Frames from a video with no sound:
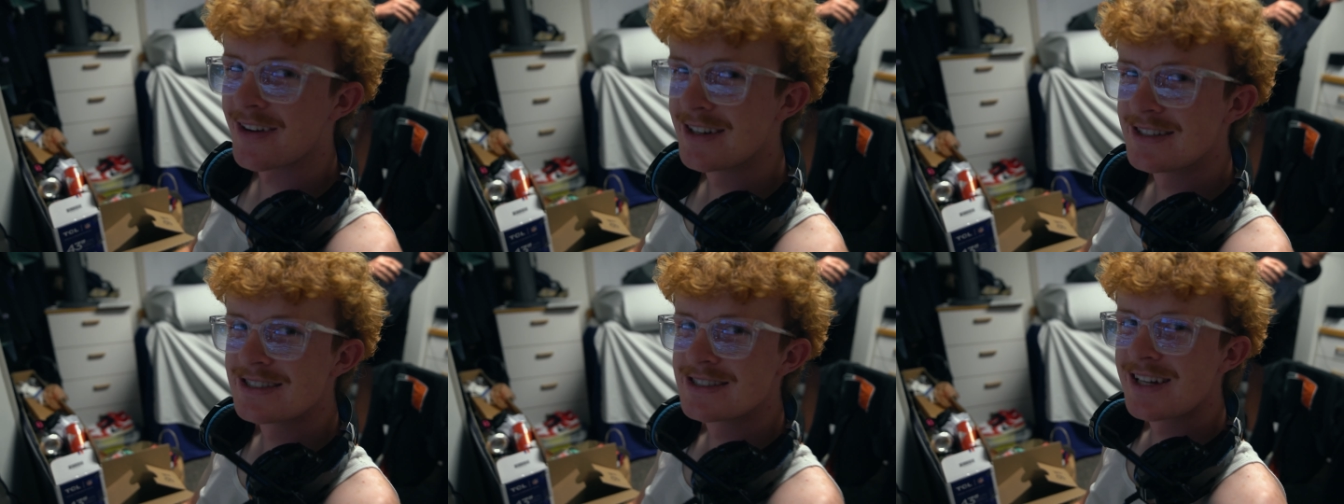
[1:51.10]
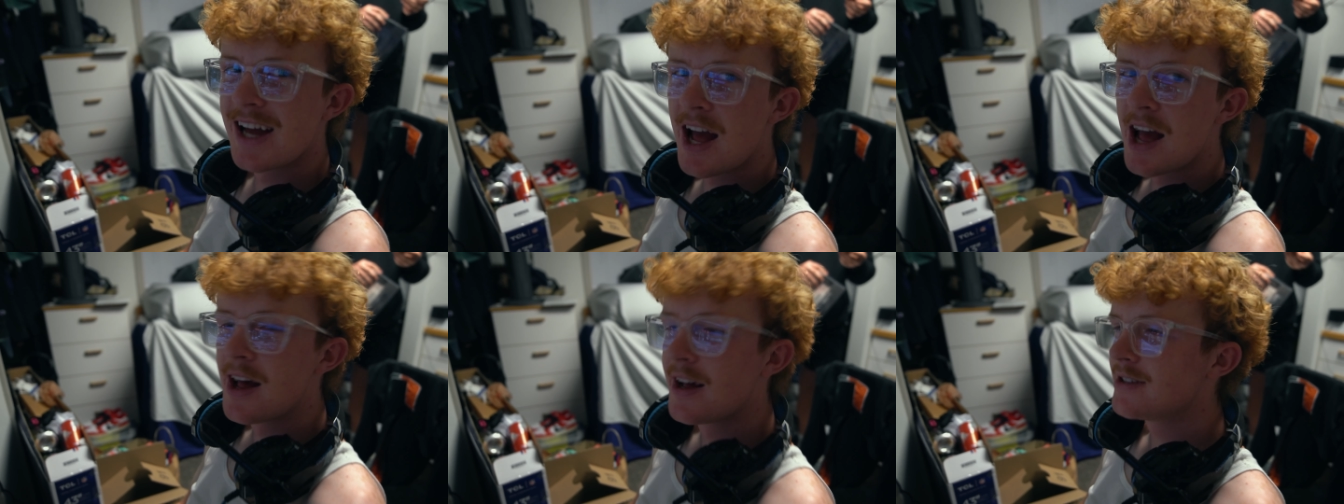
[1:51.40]

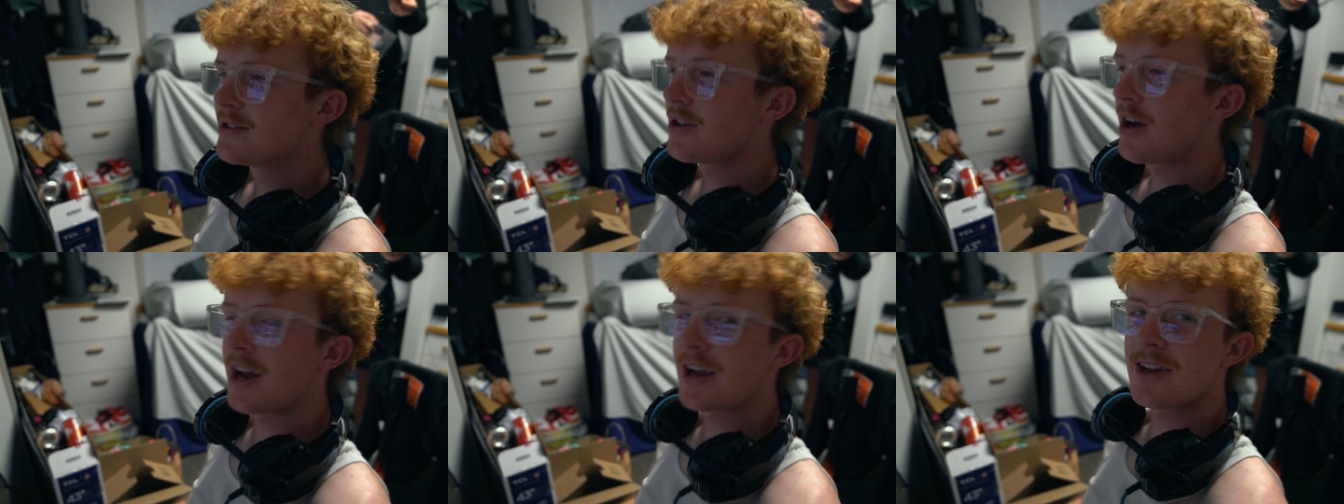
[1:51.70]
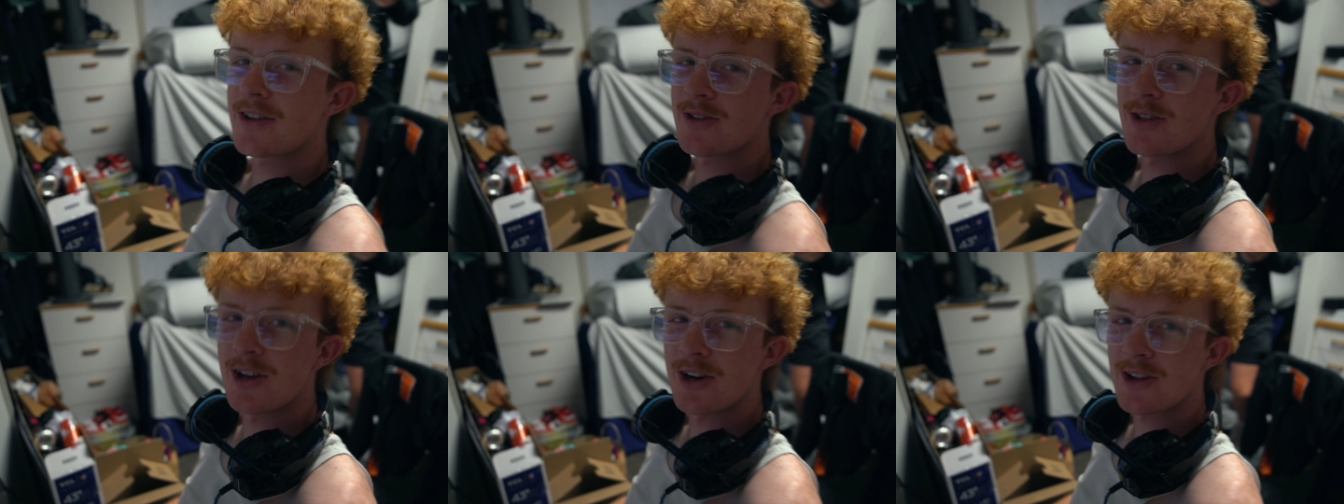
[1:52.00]
I
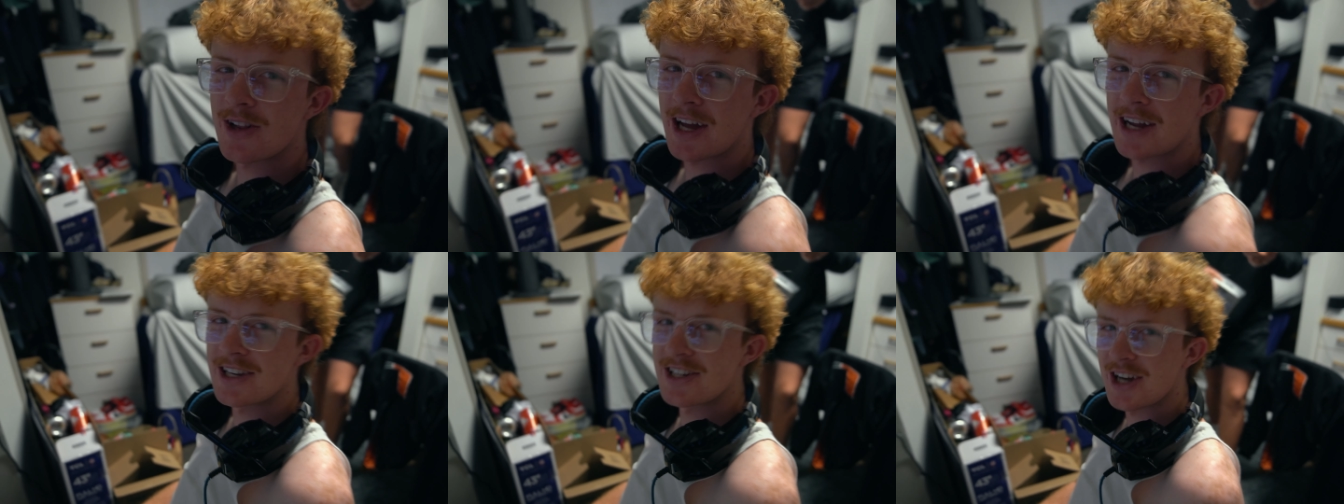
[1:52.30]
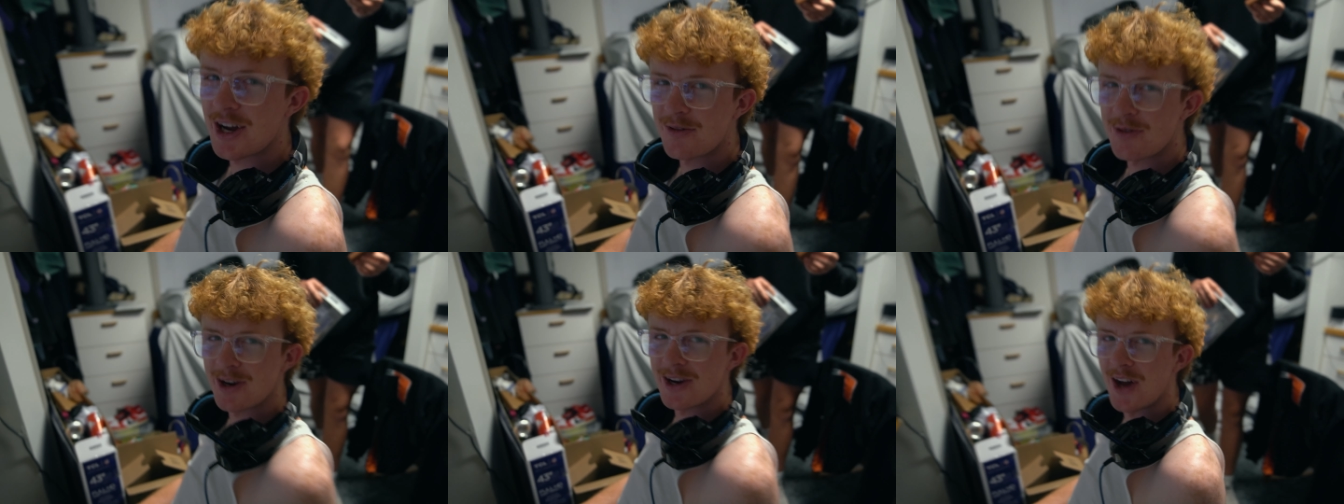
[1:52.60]
look like
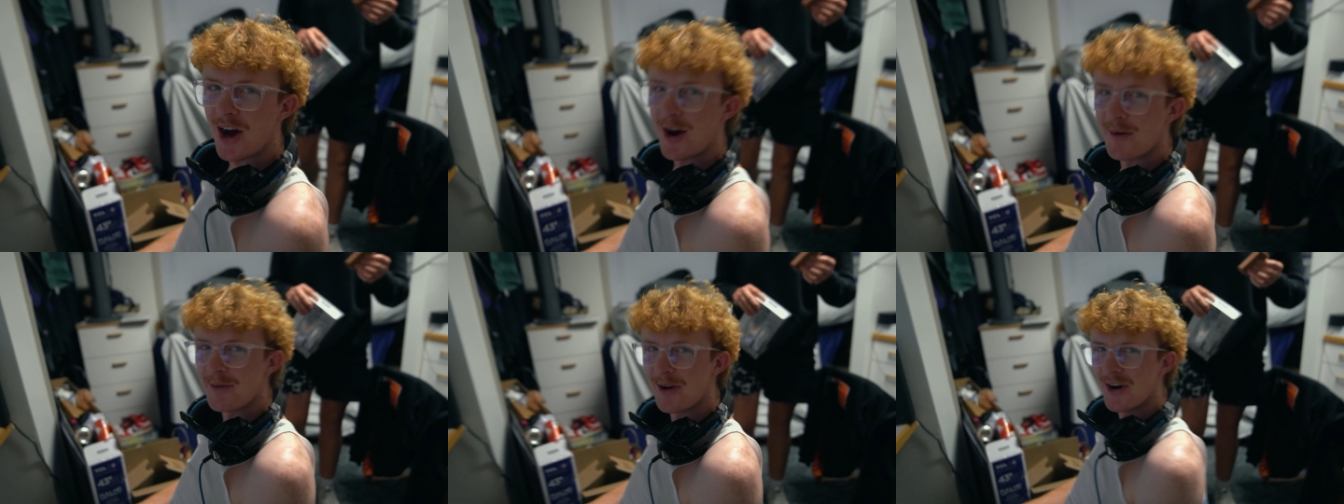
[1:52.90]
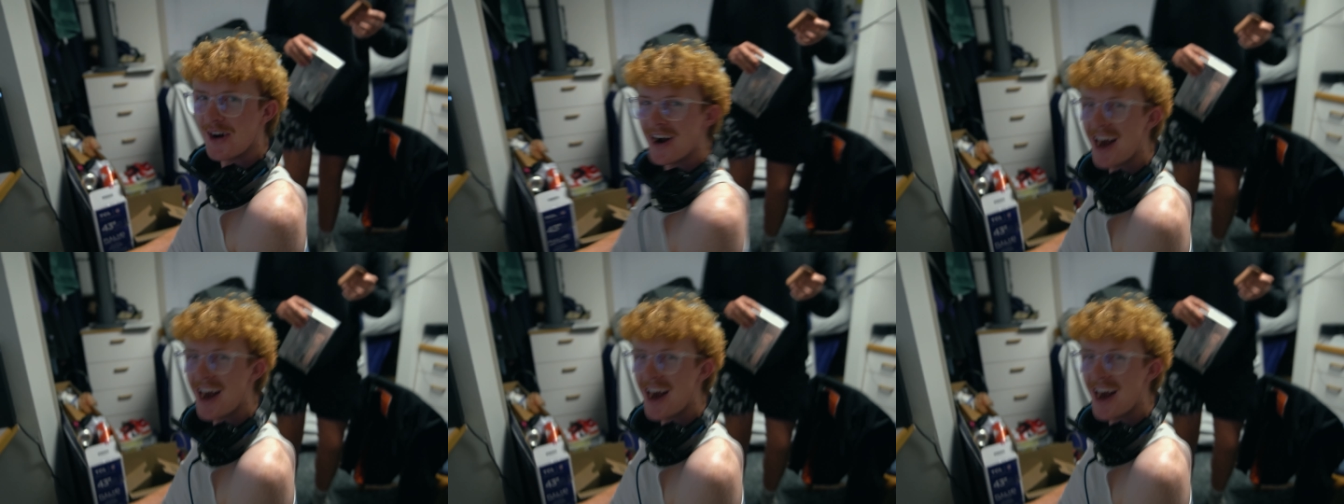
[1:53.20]
Jeffrey Dahmer.